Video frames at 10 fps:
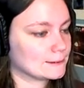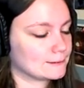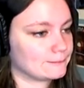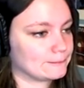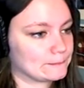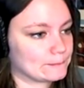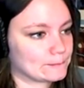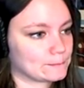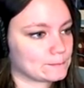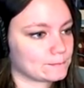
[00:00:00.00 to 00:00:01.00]

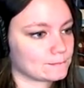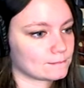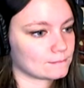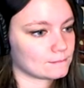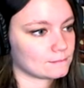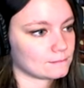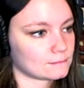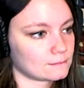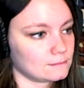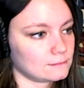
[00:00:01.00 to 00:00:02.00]

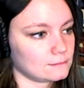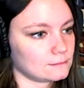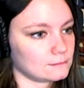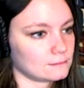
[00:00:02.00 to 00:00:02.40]
No one is speaking in this clip.